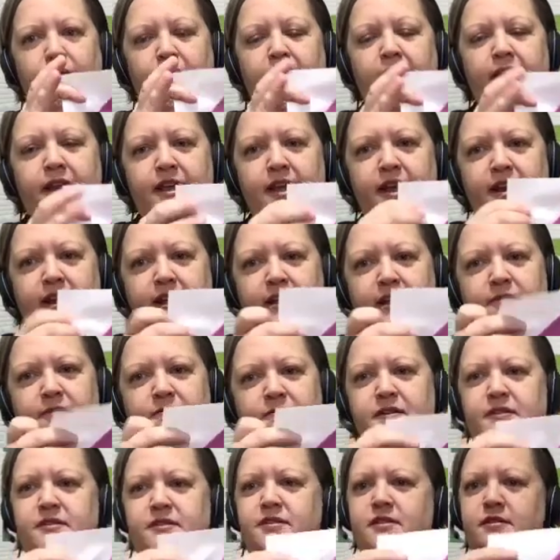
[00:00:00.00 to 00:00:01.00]
radiating
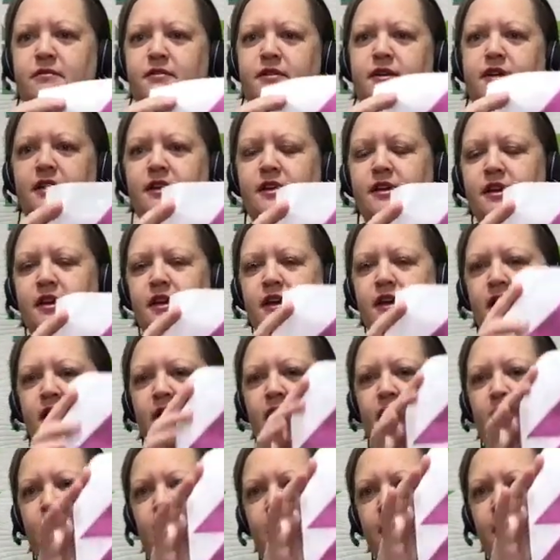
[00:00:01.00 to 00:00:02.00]
feel to it.
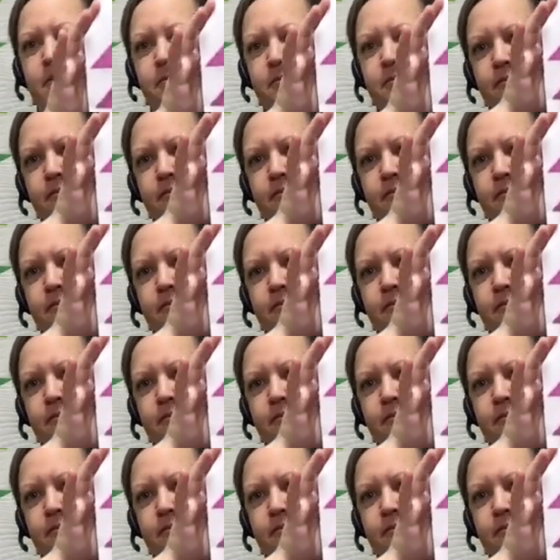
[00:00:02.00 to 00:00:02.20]
Um